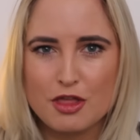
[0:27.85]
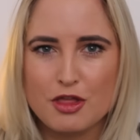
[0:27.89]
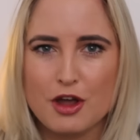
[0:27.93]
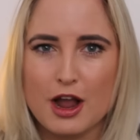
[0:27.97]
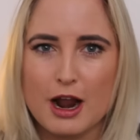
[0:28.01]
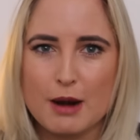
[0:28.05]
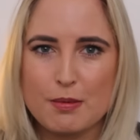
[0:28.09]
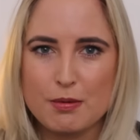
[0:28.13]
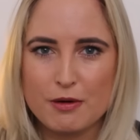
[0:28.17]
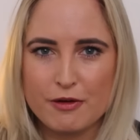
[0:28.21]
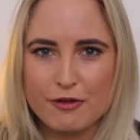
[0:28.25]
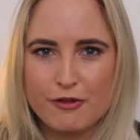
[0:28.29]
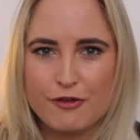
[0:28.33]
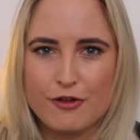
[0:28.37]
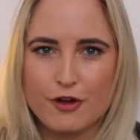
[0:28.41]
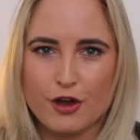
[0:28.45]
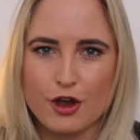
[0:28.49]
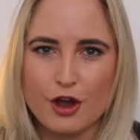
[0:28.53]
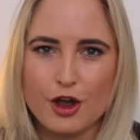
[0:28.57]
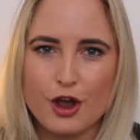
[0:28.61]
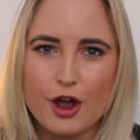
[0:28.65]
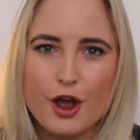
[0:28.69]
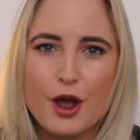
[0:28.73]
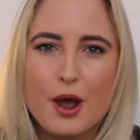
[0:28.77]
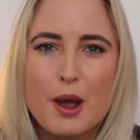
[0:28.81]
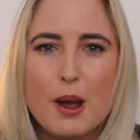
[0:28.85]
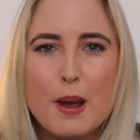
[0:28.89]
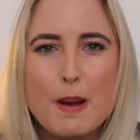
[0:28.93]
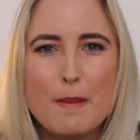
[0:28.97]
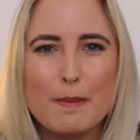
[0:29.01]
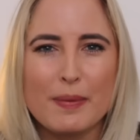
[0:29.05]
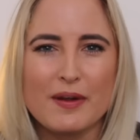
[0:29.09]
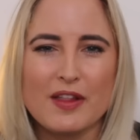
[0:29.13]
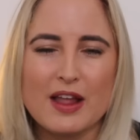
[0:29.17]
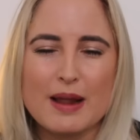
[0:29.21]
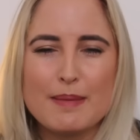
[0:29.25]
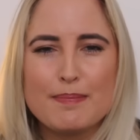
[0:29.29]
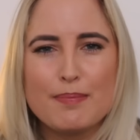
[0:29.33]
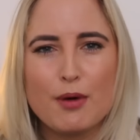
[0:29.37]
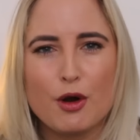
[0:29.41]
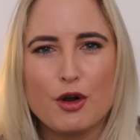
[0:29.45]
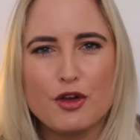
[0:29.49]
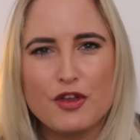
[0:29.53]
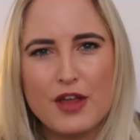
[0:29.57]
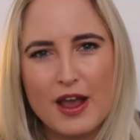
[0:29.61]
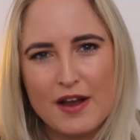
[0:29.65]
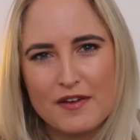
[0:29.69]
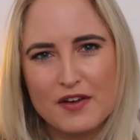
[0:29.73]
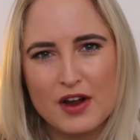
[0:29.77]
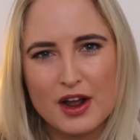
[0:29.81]
I prefer, but they
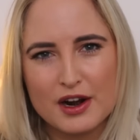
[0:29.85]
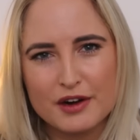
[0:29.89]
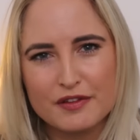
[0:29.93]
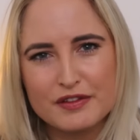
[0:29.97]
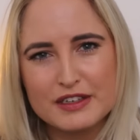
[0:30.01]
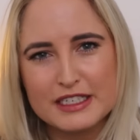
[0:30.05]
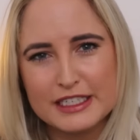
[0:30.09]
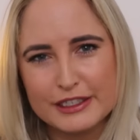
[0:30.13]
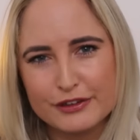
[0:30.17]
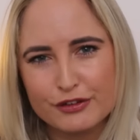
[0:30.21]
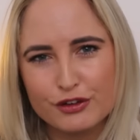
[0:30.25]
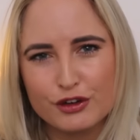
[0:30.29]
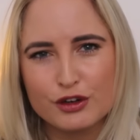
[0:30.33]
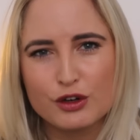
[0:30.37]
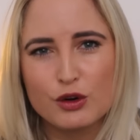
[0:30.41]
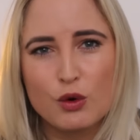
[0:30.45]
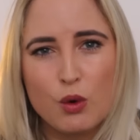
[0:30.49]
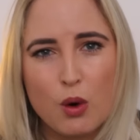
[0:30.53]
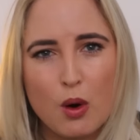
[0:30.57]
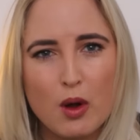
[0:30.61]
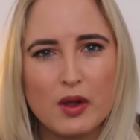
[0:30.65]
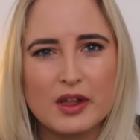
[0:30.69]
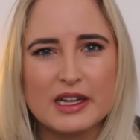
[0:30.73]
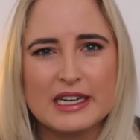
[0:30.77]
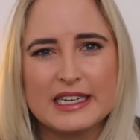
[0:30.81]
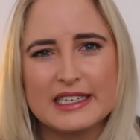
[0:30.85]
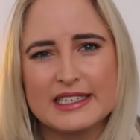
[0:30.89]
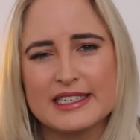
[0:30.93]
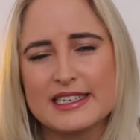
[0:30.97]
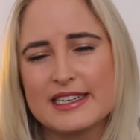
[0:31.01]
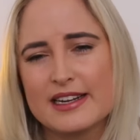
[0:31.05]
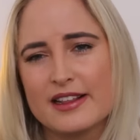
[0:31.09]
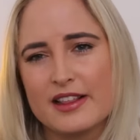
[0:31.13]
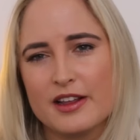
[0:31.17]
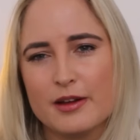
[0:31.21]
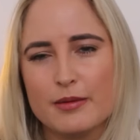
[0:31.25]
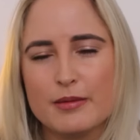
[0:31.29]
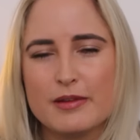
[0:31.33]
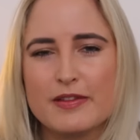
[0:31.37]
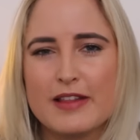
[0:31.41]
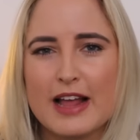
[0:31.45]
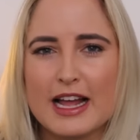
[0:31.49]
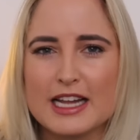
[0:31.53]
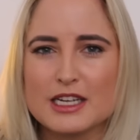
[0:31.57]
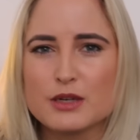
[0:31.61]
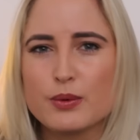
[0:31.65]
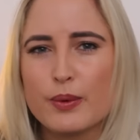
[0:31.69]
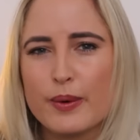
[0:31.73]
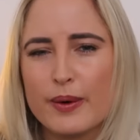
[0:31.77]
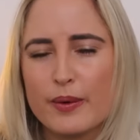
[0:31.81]
both have kind of different qualities to them, and
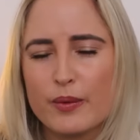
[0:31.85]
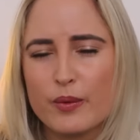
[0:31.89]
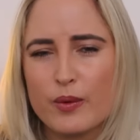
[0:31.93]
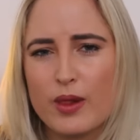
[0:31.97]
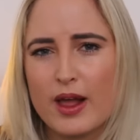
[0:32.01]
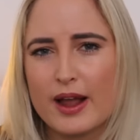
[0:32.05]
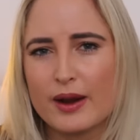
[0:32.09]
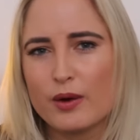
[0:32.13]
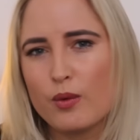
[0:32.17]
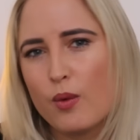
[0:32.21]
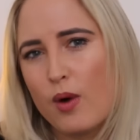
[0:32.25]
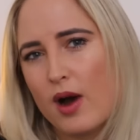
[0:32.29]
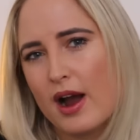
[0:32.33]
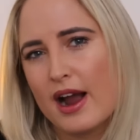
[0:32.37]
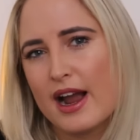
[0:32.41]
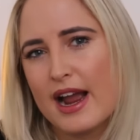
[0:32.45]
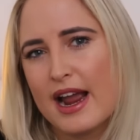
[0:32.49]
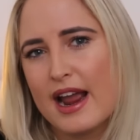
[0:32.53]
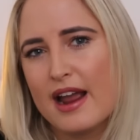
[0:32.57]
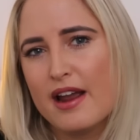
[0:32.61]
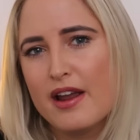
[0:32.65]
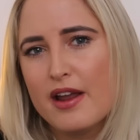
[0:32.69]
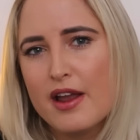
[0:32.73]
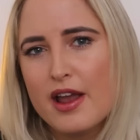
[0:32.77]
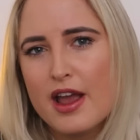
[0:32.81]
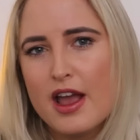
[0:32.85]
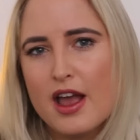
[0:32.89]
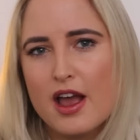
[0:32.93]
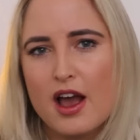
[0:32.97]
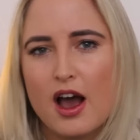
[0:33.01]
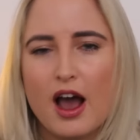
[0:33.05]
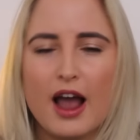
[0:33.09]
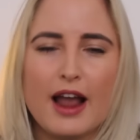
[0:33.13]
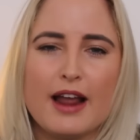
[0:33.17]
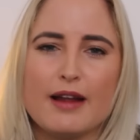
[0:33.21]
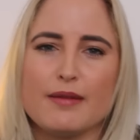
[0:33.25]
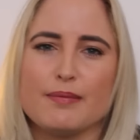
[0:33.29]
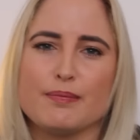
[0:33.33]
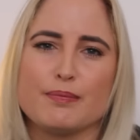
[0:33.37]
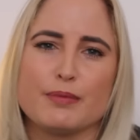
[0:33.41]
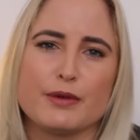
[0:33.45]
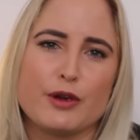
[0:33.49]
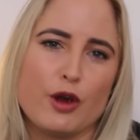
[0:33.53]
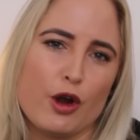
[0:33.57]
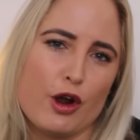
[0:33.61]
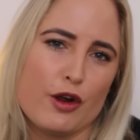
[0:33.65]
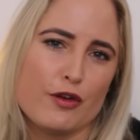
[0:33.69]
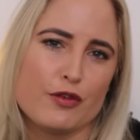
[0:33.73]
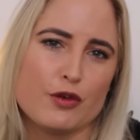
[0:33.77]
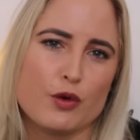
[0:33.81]
that's what, like, why I
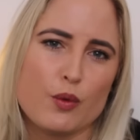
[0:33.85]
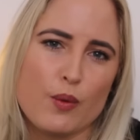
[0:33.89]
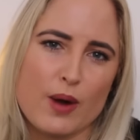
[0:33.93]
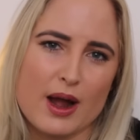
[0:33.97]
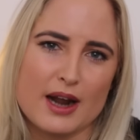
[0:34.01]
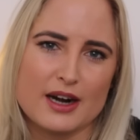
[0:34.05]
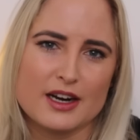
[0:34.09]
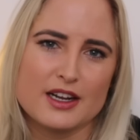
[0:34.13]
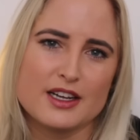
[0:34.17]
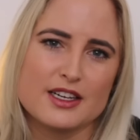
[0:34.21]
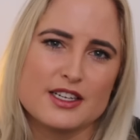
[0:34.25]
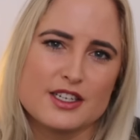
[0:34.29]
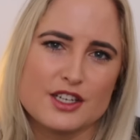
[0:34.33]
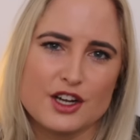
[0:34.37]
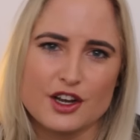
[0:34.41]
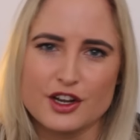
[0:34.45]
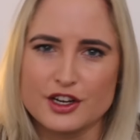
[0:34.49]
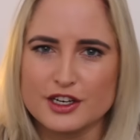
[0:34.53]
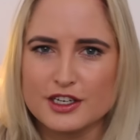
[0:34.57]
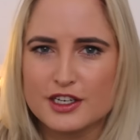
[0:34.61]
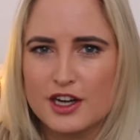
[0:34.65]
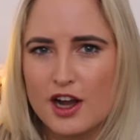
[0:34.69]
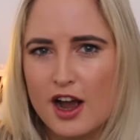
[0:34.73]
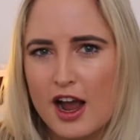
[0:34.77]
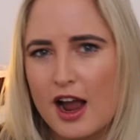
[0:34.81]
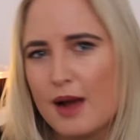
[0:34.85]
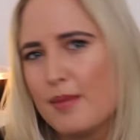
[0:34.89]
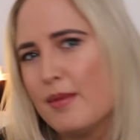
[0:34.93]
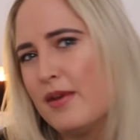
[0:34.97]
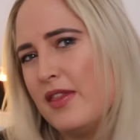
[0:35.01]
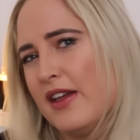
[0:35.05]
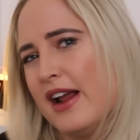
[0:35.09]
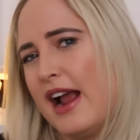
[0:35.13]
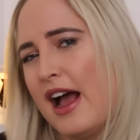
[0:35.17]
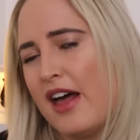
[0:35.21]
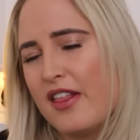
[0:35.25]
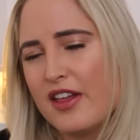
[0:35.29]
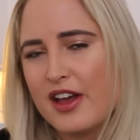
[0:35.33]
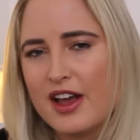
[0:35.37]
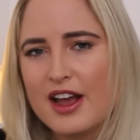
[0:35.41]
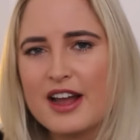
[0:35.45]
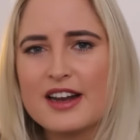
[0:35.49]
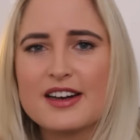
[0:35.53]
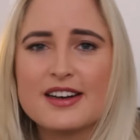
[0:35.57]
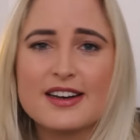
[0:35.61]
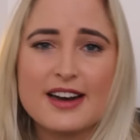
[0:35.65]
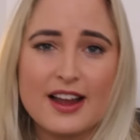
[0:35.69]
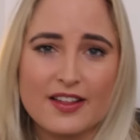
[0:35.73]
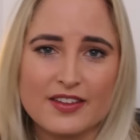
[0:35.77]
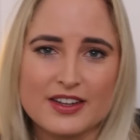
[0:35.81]
go for one at a certain time and the other
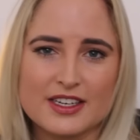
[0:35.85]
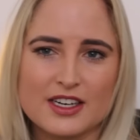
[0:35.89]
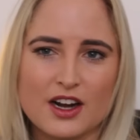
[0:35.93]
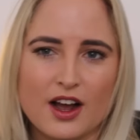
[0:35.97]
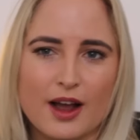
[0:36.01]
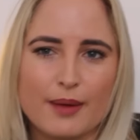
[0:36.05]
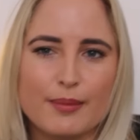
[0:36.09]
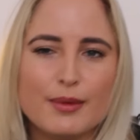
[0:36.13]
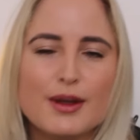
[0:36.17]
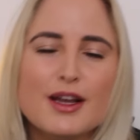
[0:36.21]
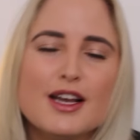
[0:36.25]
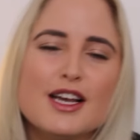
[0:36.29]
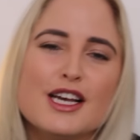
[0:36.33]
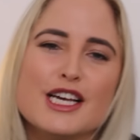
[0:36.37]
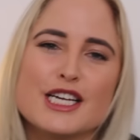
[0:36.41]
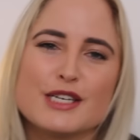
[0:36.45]
at another time.